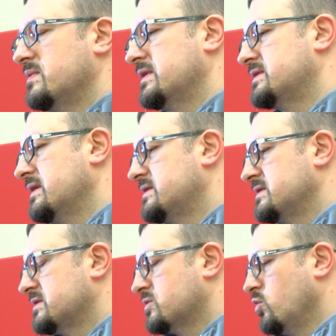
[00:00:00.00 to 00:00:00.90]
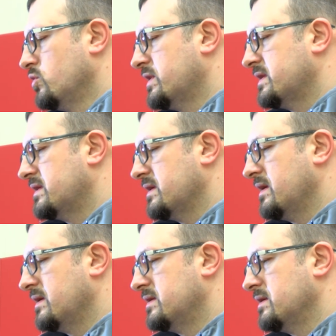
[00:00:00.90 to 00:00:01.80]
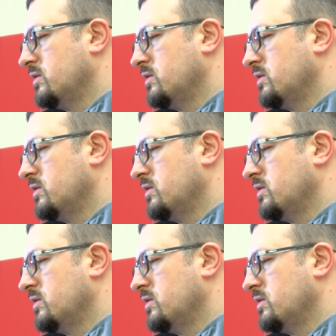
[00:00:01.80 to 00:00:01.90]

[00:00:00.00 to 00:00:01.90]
it's it's a school that uh, the